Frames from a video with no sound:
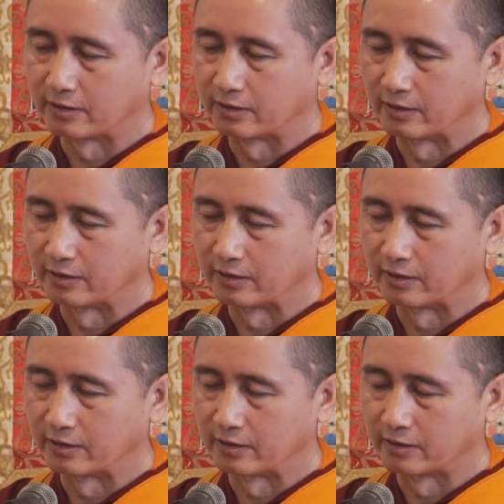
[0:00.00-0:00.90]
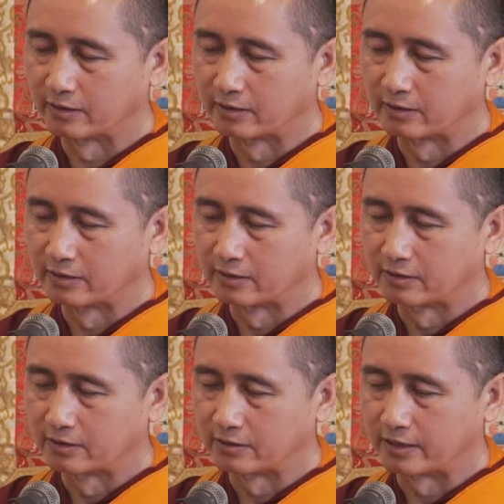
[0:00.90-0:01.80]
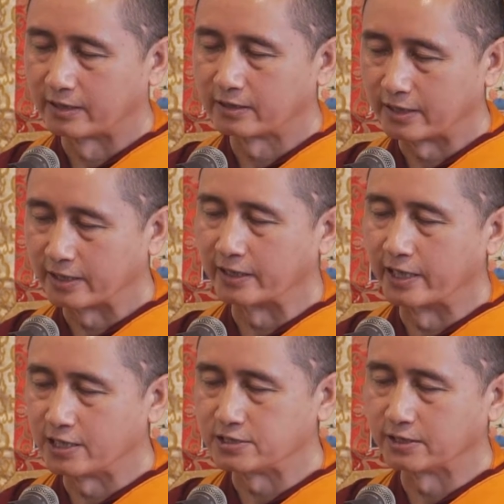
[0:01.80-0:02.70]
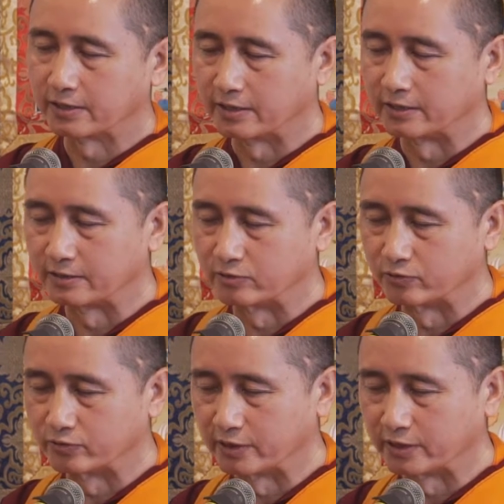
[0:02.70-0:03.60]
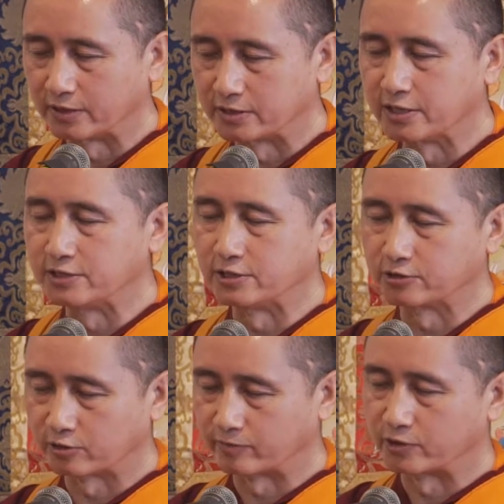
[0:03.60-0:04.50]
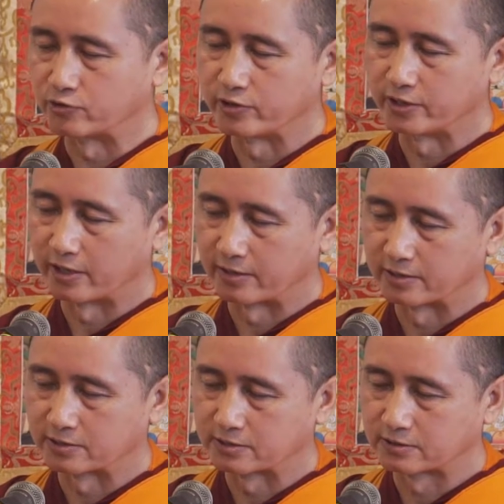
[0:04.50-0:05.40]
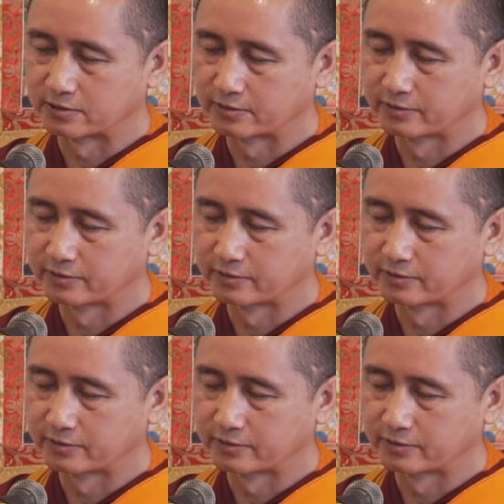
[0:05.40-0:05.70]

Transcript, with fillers: uh, then engaging into the teachings of the three yanas